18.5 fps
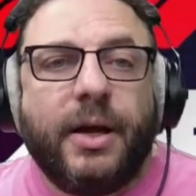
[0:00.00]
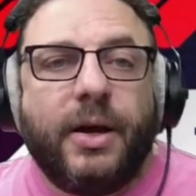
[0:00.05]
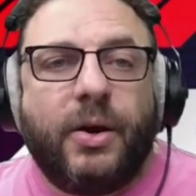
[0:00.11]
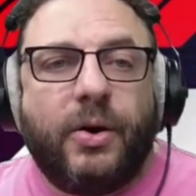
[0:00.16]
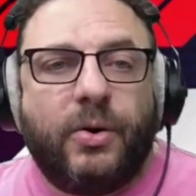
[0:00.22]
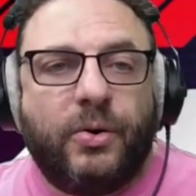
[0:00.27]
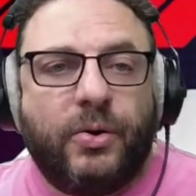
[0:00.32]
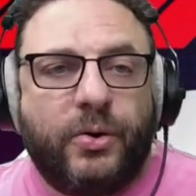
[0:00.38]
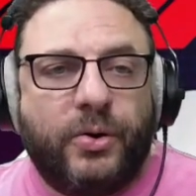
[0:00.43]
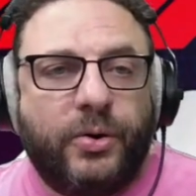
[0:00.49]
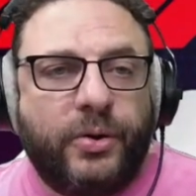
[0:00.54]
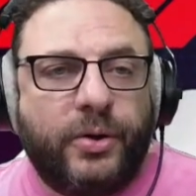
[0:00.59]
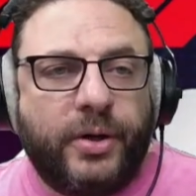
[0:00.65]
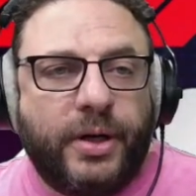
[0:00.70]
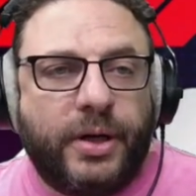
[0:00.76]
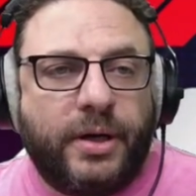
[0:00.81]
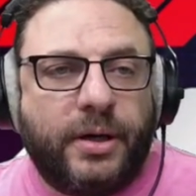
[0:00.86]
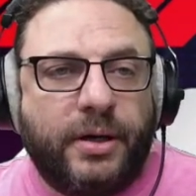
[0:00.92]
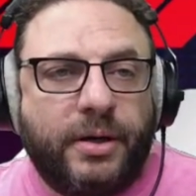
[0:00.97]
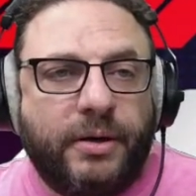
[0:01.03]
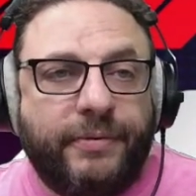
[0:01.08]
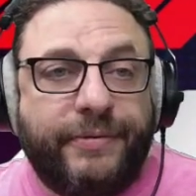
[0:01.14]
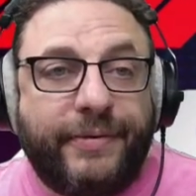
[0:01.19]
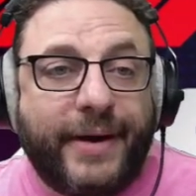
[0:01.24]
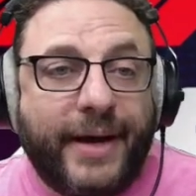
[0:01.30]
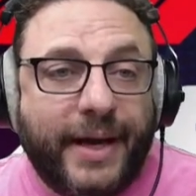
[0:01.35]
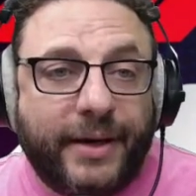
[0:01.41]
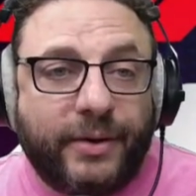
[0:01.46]
or
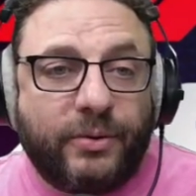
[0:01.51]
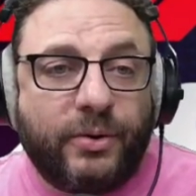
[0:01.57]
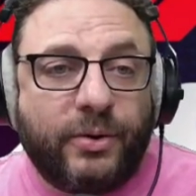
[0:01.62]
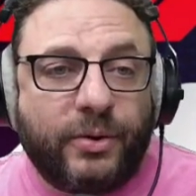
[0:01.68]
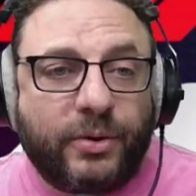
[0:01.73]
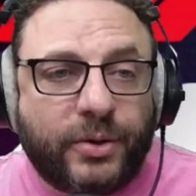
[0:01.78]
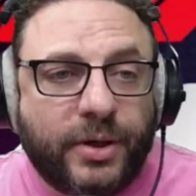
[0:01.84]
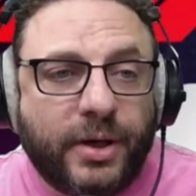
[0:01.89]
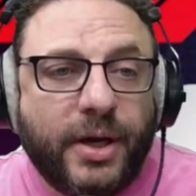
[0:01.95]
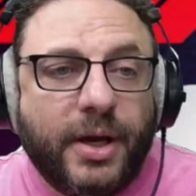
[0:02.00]
Firework.